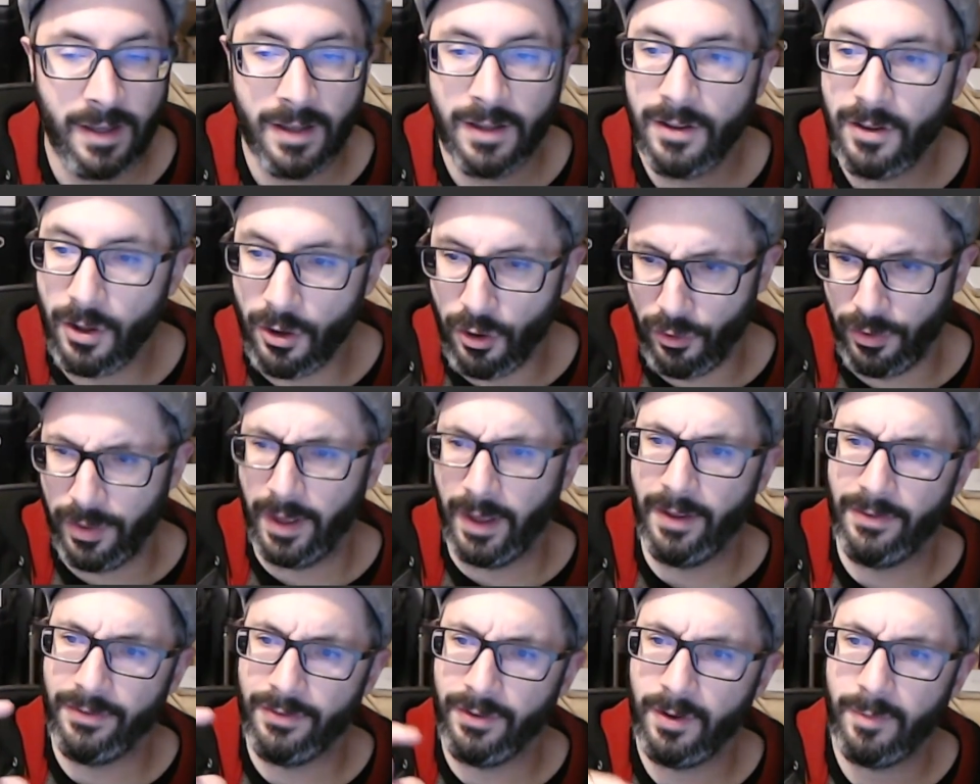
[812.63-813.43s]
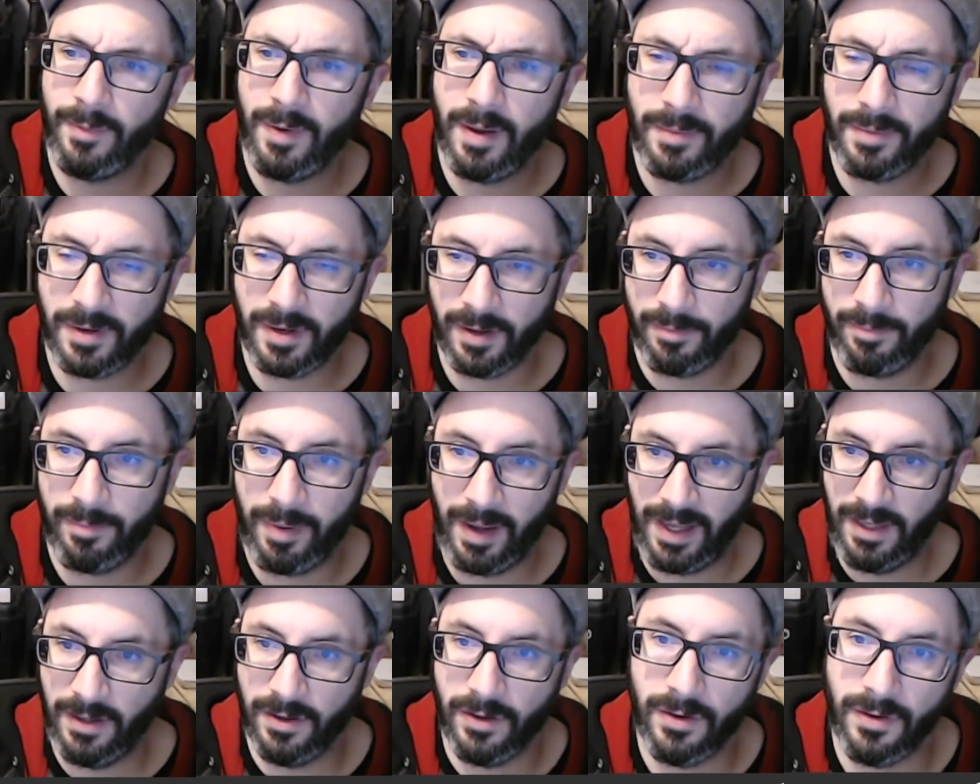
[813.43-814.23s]
Little things, you can be able to
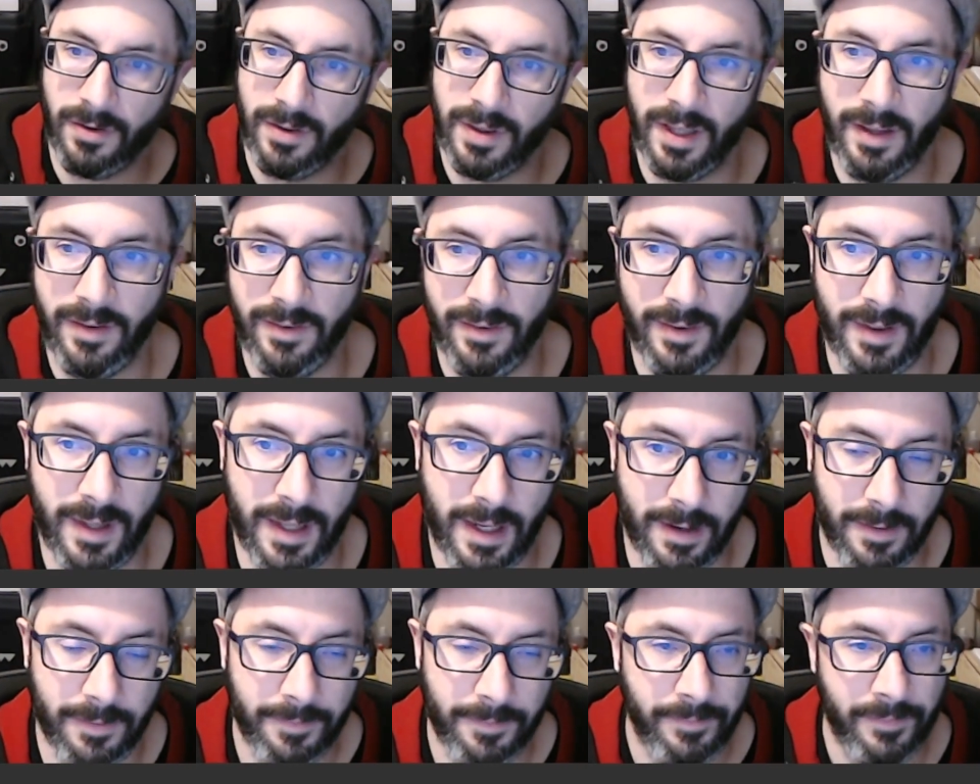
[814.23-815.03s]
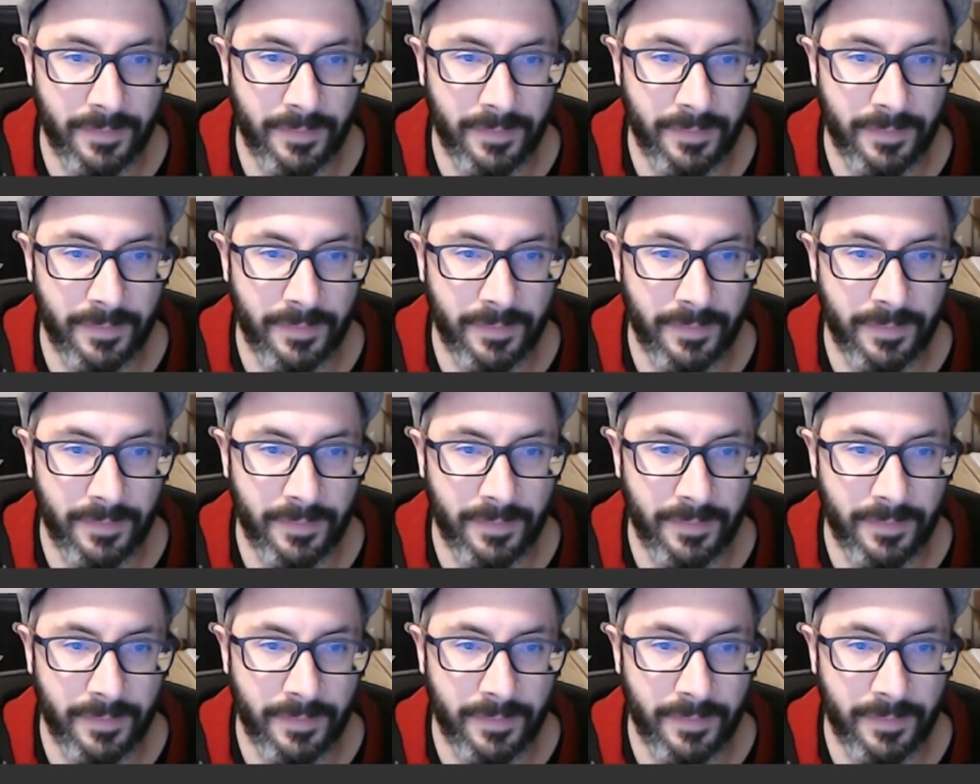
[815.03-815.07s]
paint little things in there.